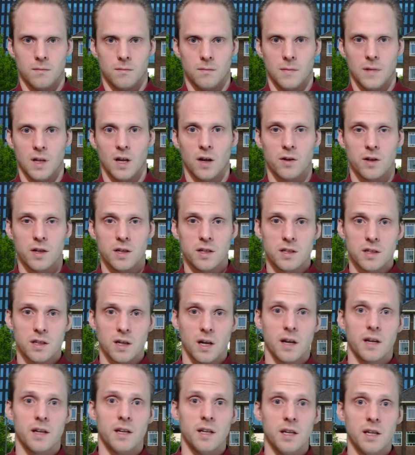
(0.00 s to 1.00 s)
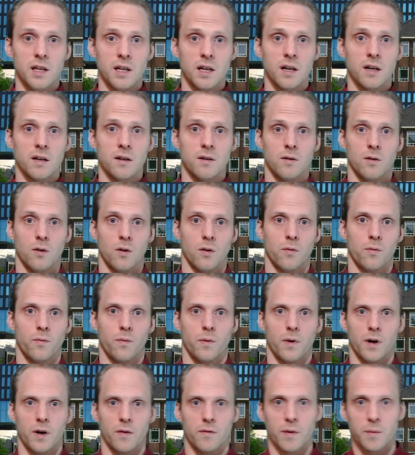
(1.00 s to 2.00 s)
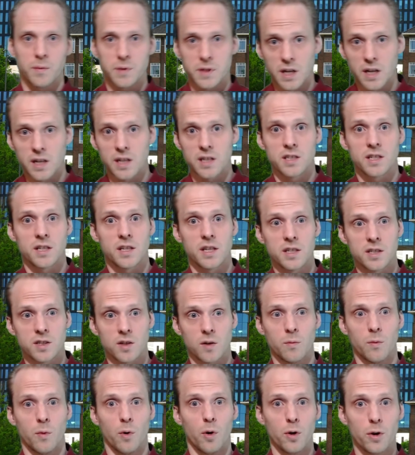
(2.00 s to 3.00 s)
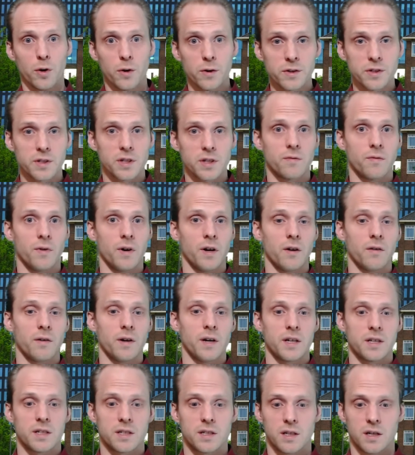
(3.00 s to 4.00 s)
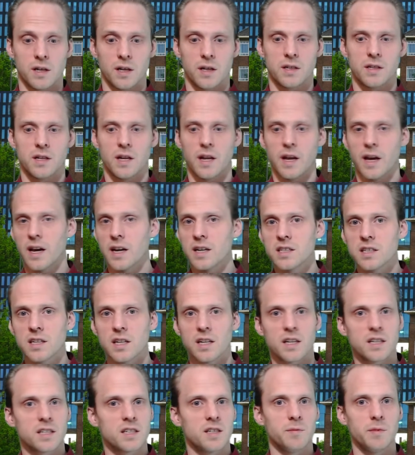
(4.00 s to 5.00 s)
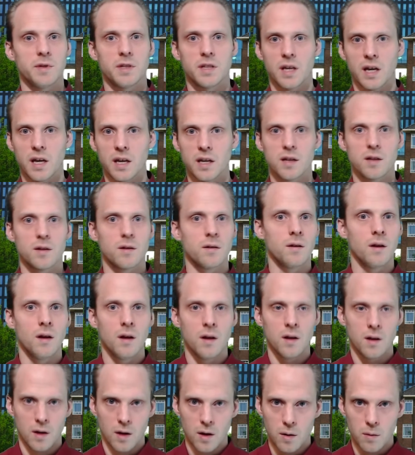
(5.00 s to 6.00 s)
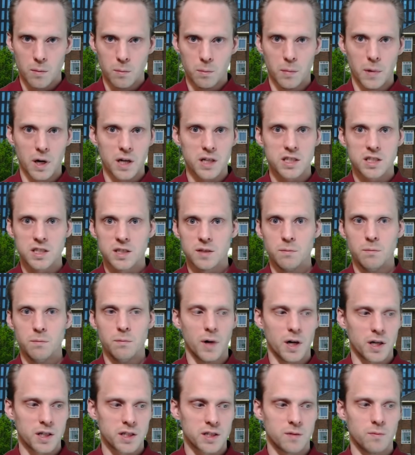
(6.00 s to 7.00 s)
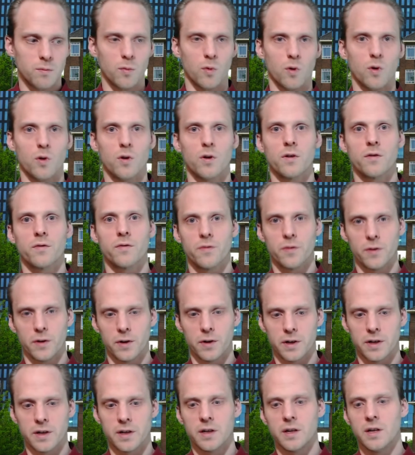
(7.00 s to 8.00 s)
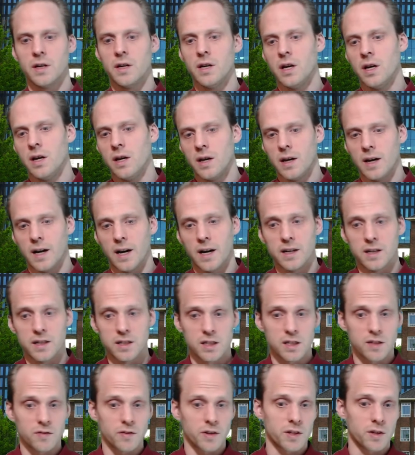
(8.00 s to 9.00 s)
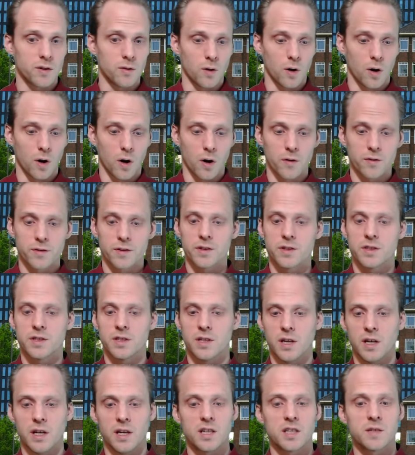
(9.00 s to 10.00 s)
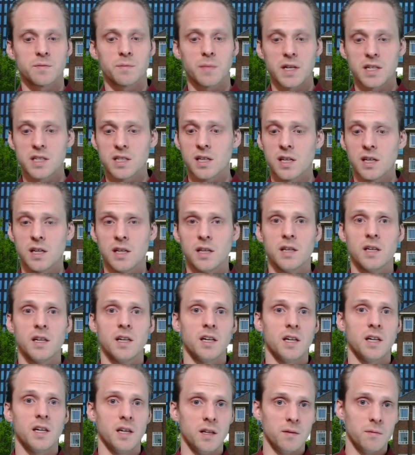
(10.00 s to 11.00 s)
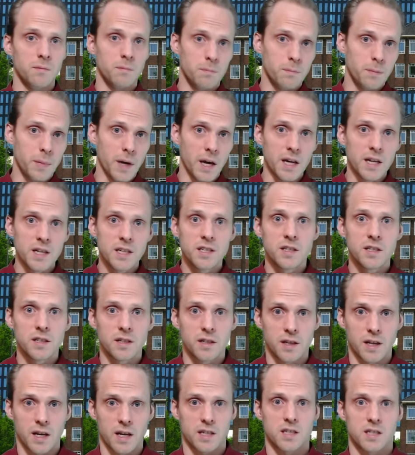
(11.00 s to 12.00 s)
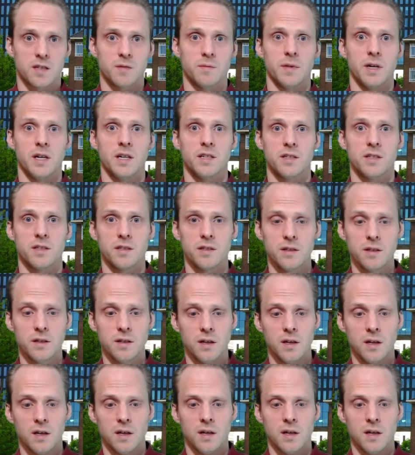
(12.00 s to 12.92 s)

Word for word: Now this idea of uh, representing statistical models as well as, as DAGs can actually be taken much, much more further. And this is what you often see, especially in Bayesian estimation.